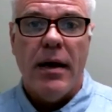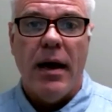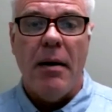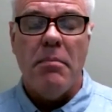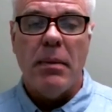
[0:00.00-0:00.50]

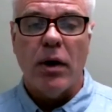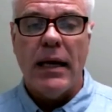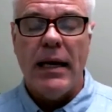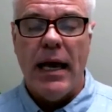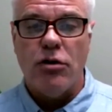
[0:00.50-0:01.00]
memory
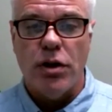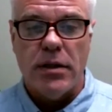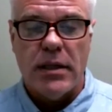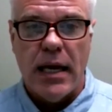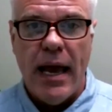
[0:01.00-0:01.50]

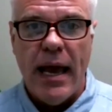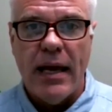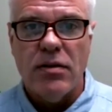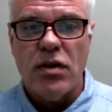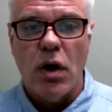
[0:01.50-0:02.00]
connections.
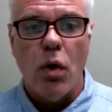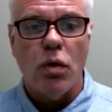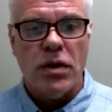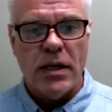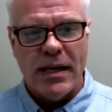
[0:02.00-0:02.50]
And
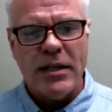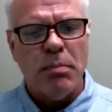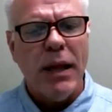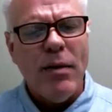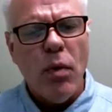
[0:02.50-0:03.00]
so
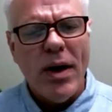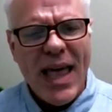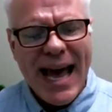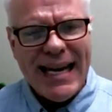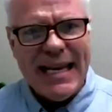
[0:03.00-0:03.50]
explain what
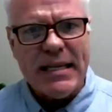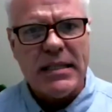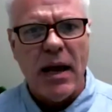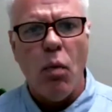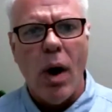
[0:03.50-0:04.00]
that is
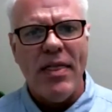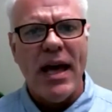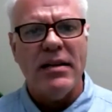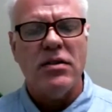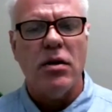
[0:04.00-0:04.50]
and why
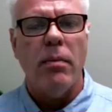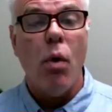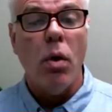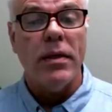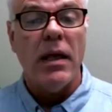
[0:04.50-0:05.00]
that is so
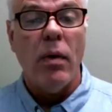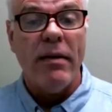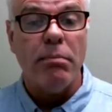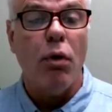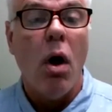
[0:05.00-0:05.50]
important that we
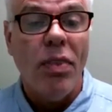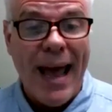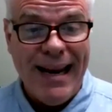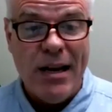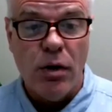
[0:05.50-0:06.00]
have brought
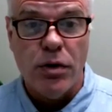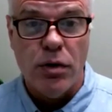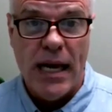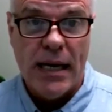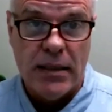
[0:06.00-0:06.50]
that here to
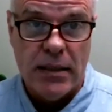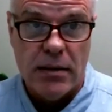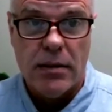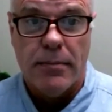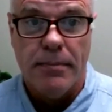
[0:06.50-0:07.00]

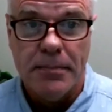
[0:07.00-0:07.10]
Texas.